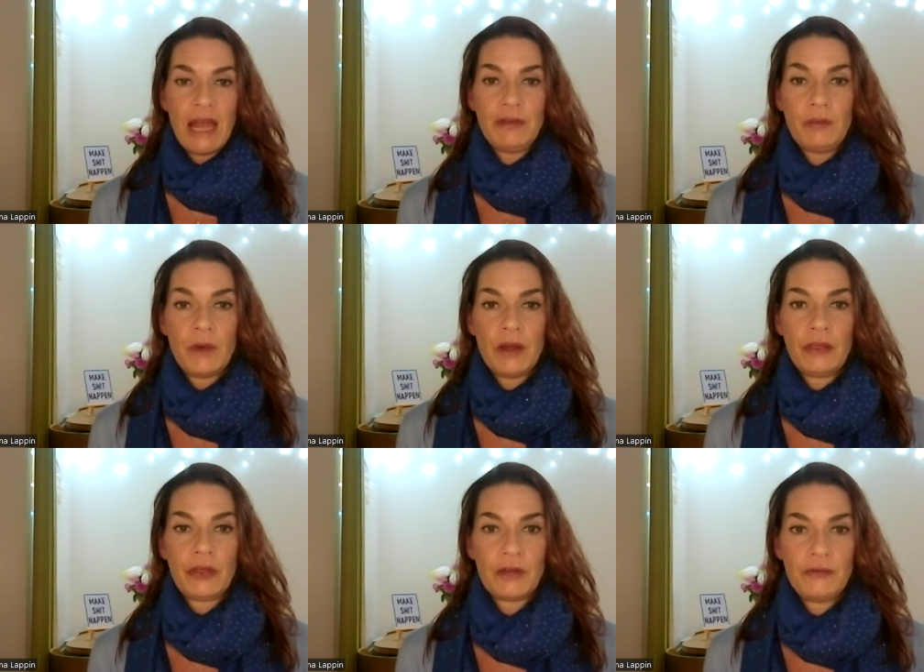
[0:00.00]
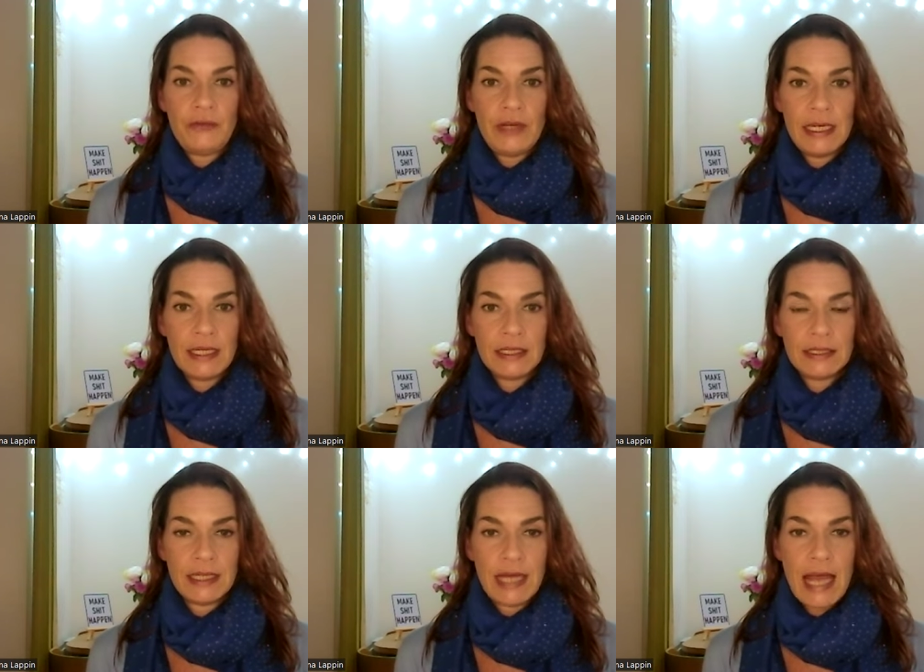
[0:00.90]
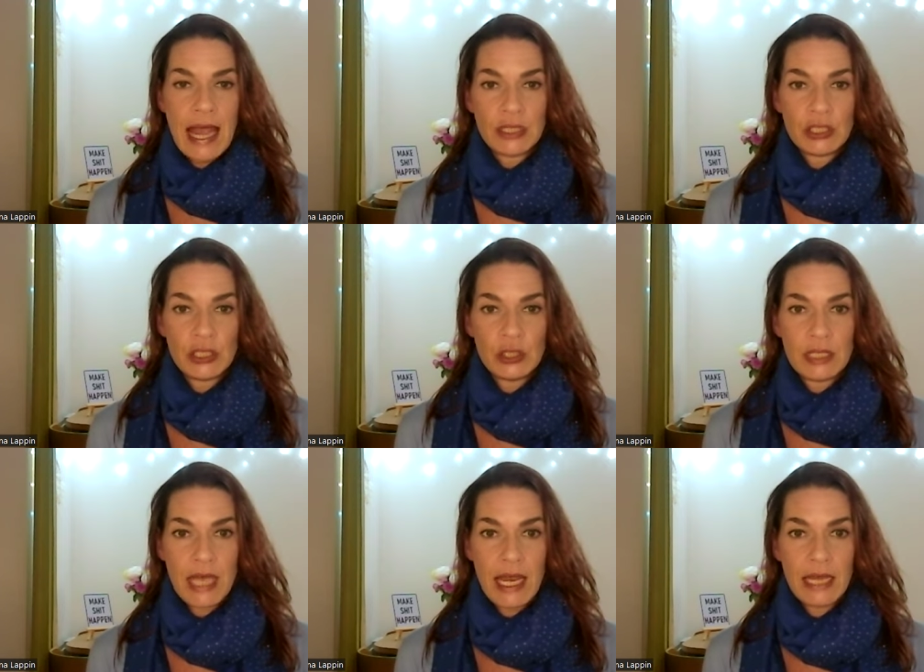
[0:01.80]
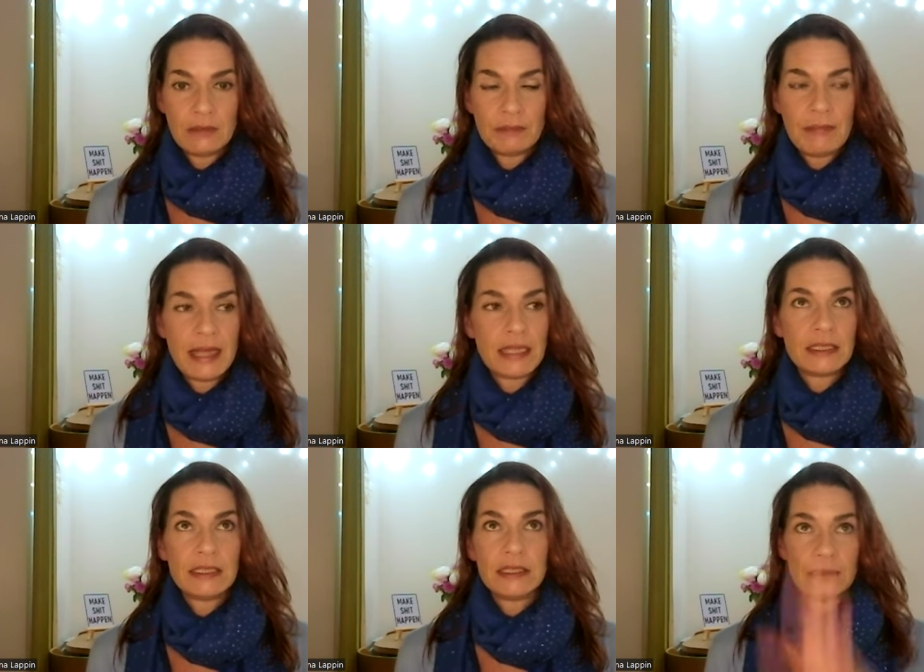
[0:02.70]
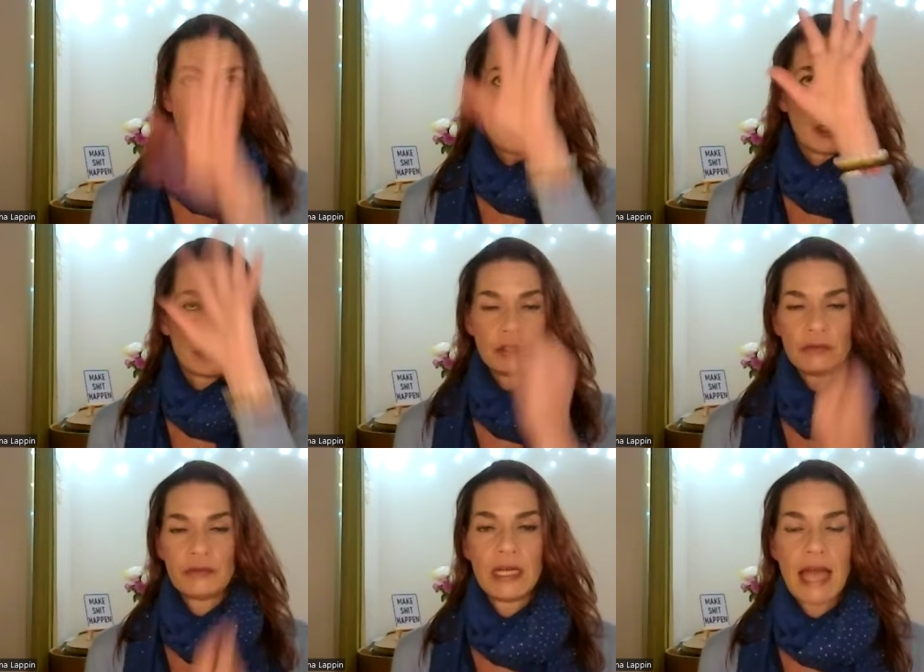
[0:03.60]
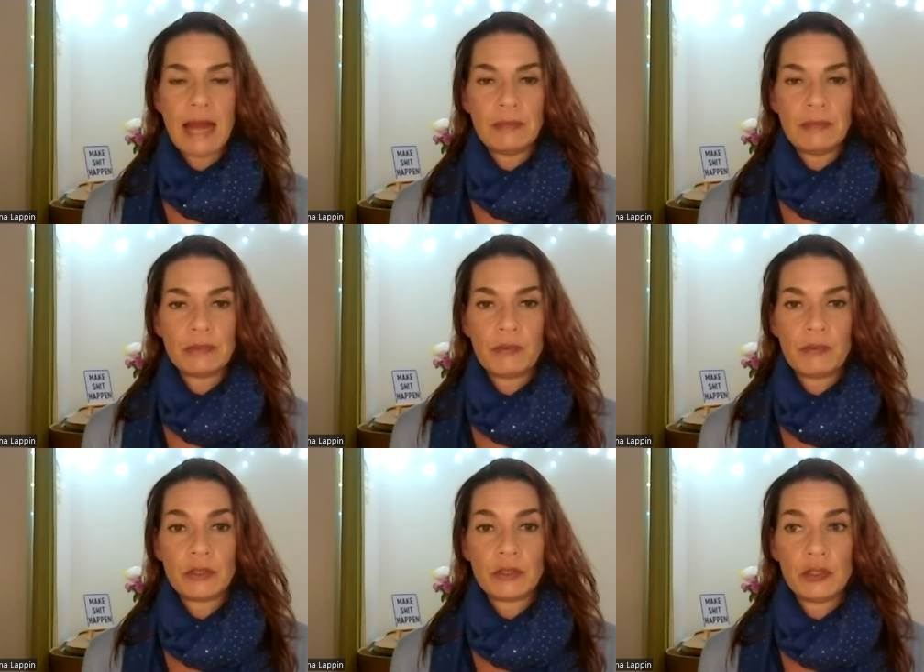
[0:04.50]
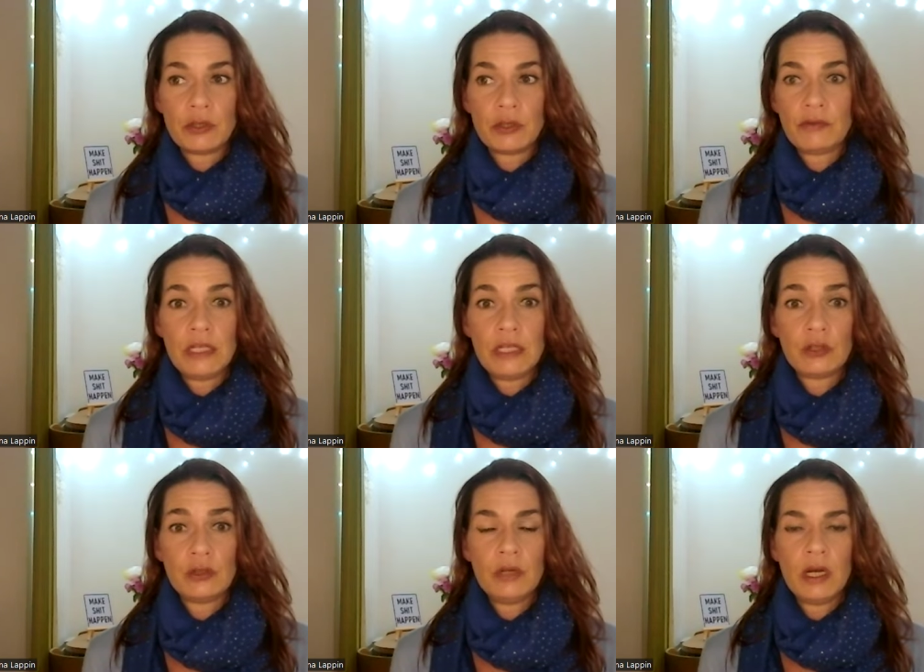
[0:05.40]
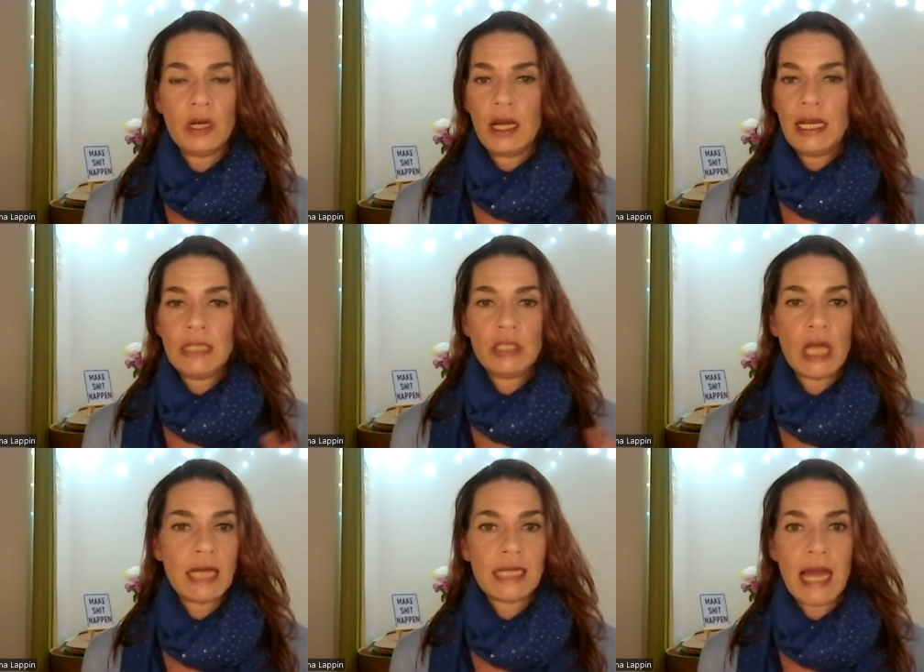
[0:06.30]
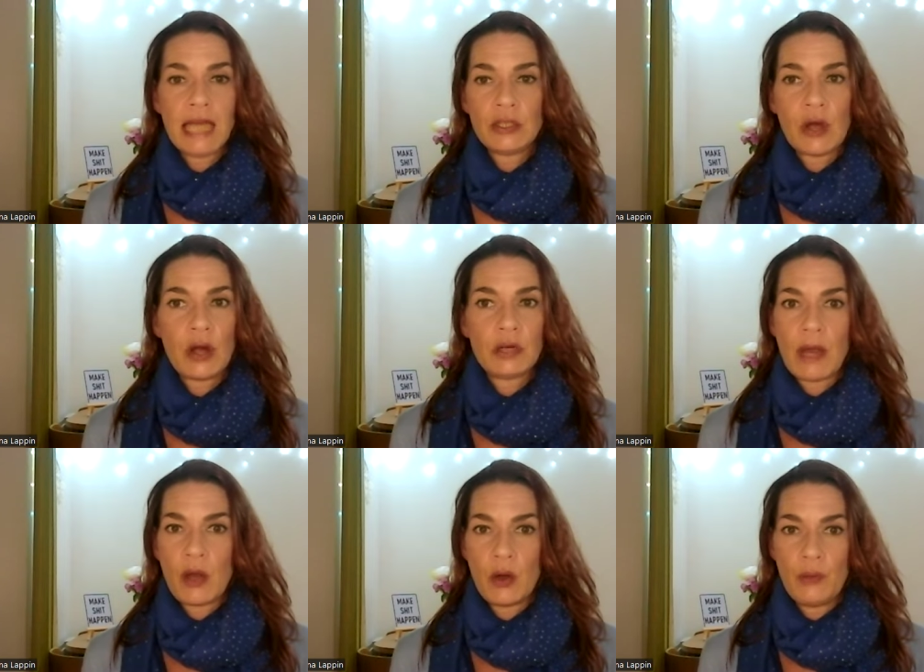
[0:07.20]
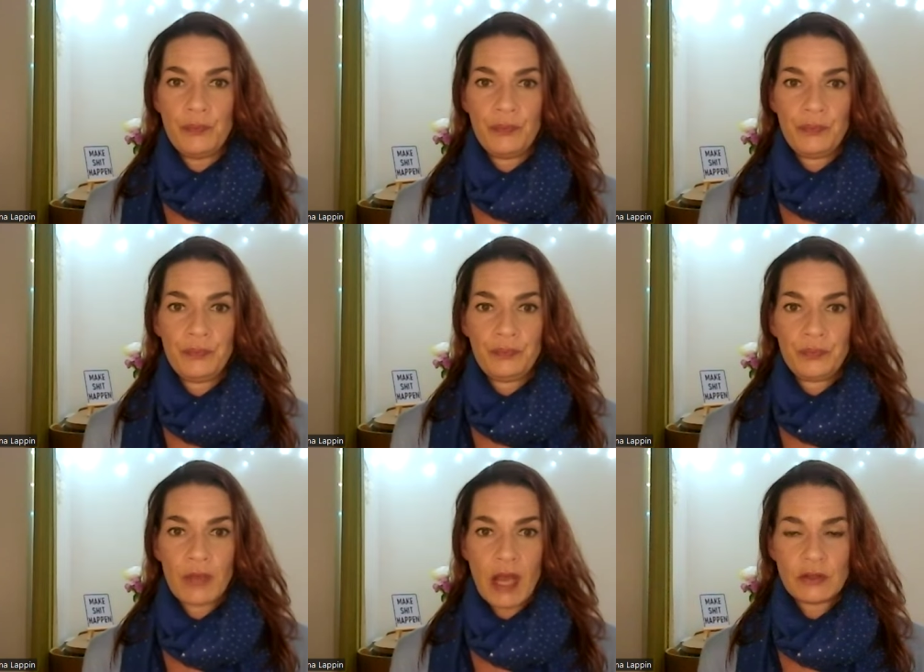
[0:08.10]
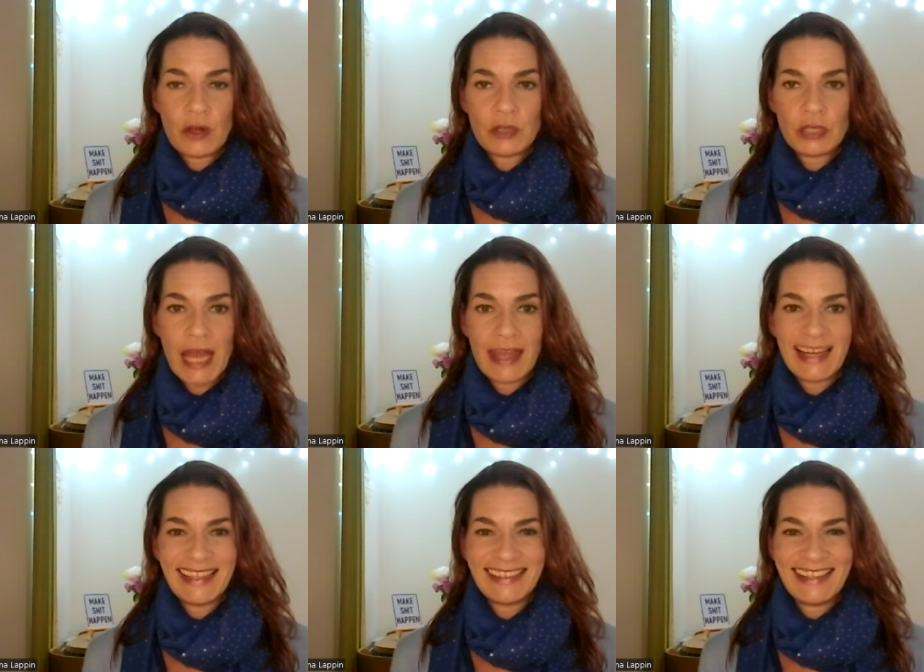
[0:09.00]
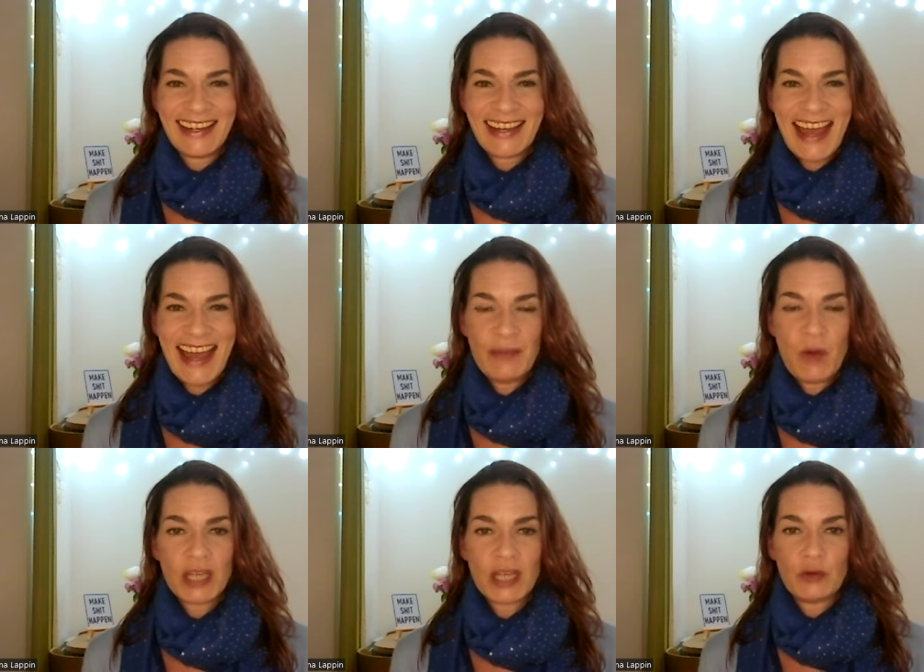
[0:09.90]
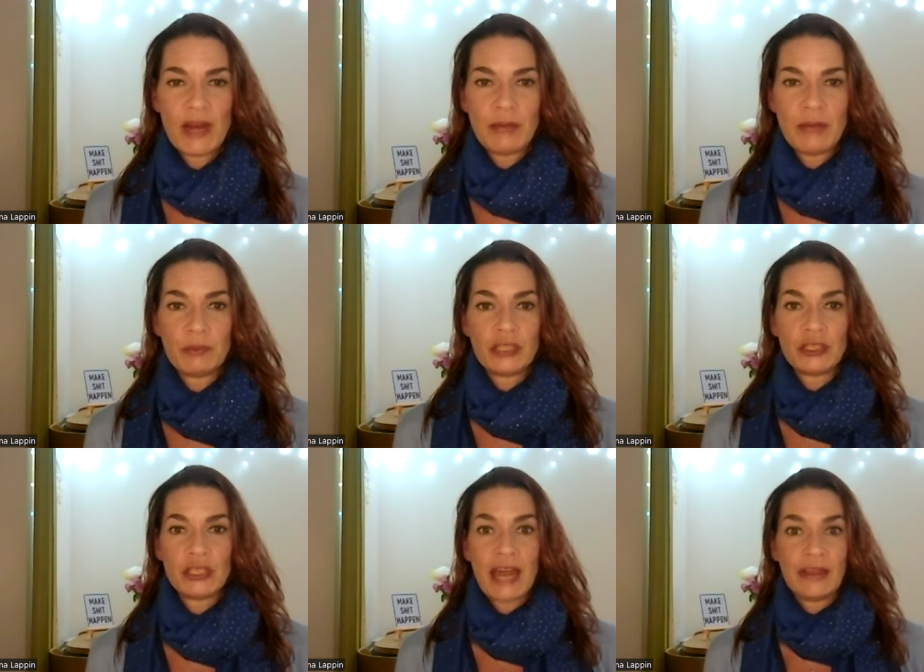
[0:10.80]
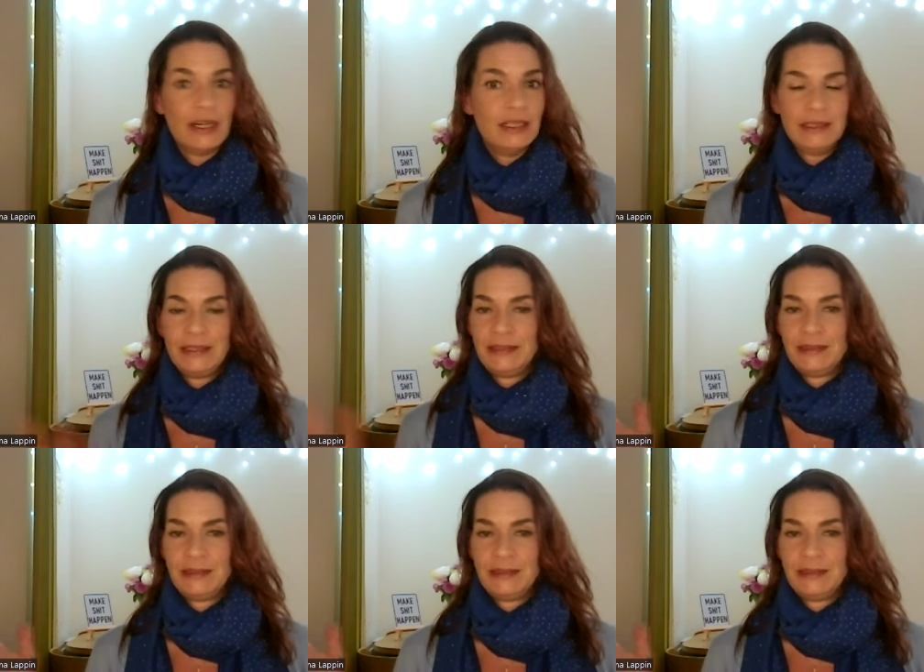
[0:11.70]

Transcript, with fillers: Every word, thought, feeling, action you take, make it, bring it into full alignment with what you know is really true. Let your heart guide you all the way home. Us all together. Okay? walk in the rainbow bridge together.